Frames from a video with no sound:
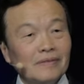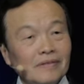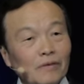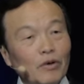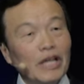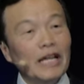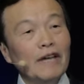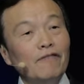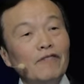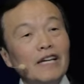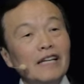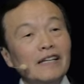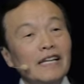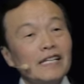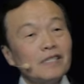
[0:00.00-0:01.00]
We live
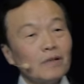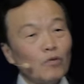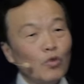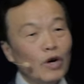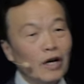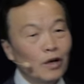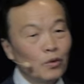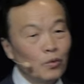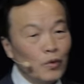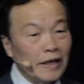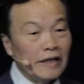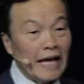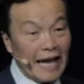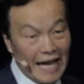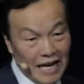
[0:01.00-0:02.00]
in this world with
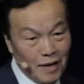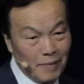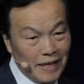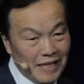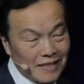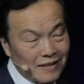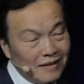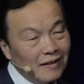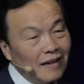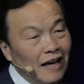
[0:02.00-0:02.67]
the enemies,